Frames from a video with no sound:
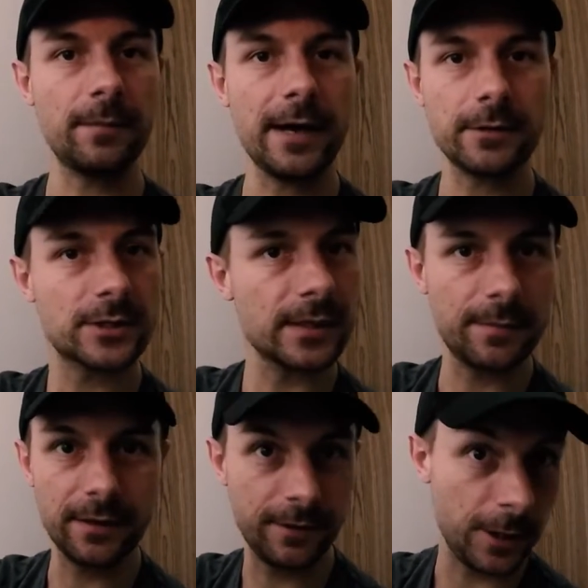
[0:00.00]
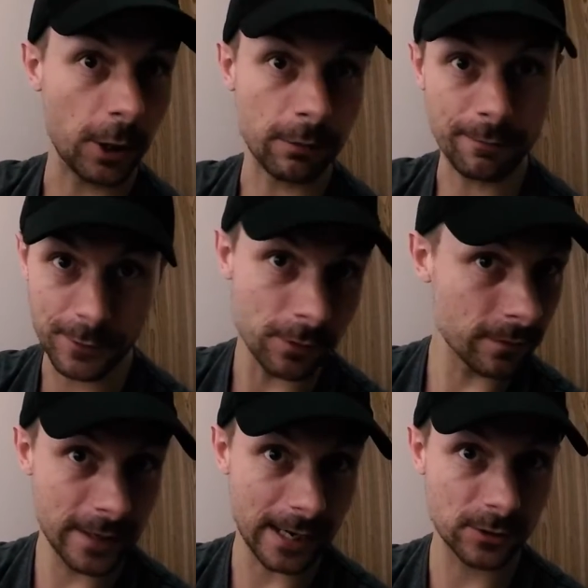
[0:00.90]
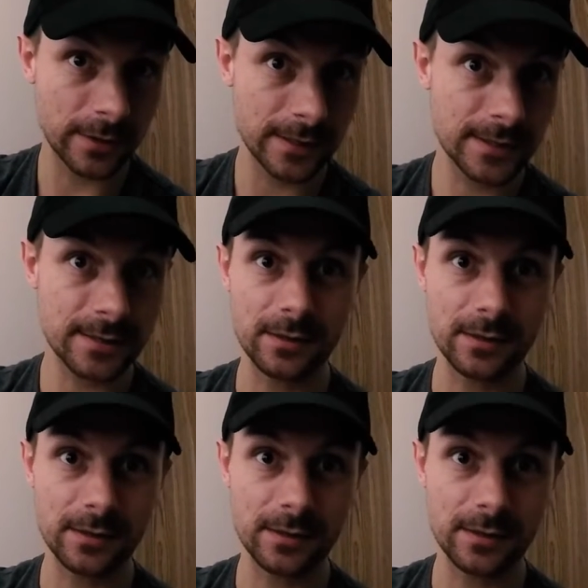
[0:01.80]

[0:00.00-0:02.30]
to make, which is going to be a video review of the actual headset.